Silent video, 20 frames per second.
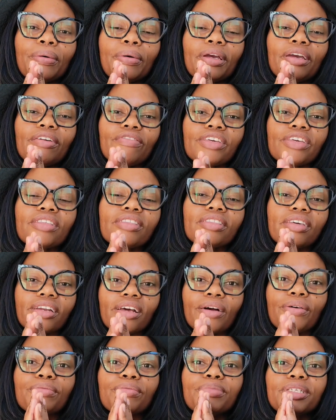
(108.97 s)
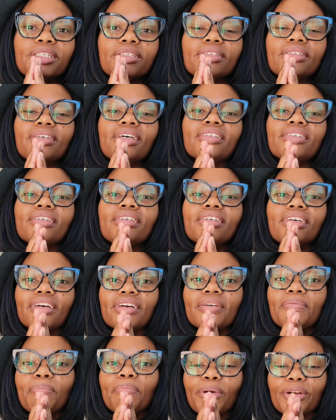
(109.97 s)
everything that I will be discussing
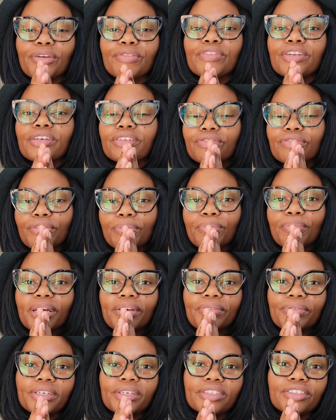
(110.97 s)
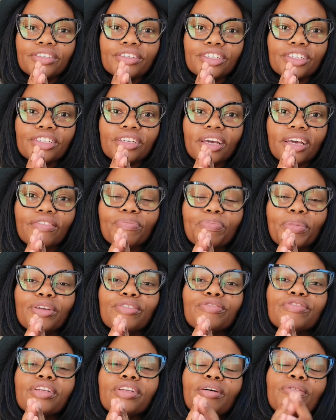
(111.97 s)
here, part of it is from my research, and part
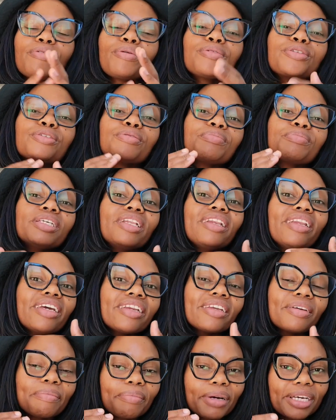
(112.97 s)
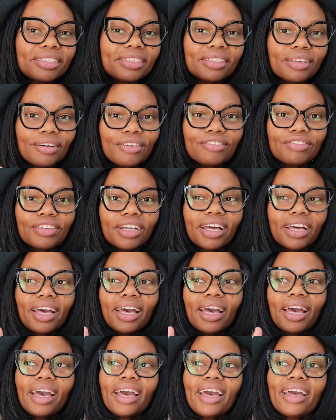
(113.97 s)
of it I'll also be learning myself.
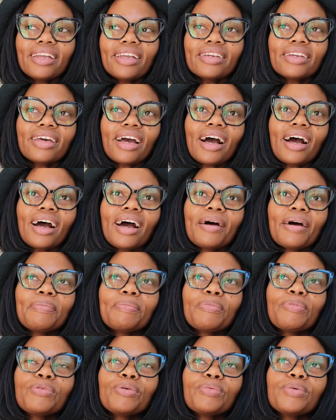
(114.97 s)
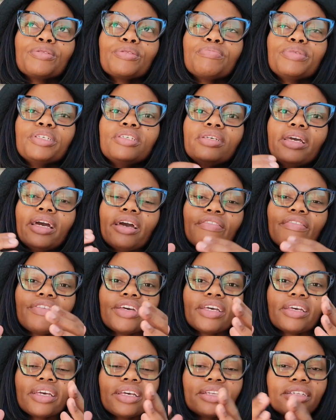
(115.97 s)
And we will be
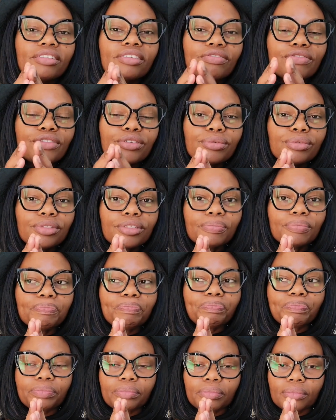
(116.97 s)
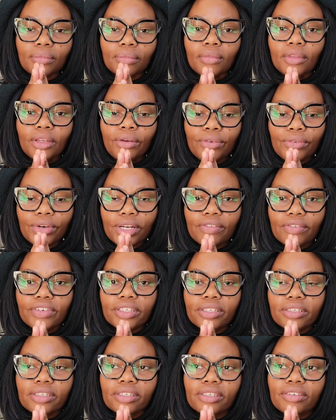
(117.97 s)
having
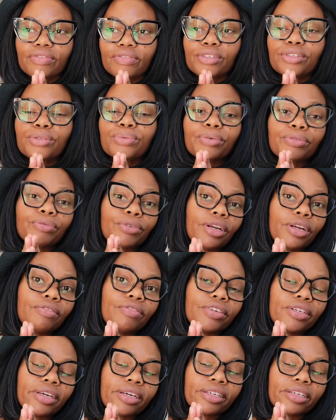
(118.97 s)
relevant interviews with relevant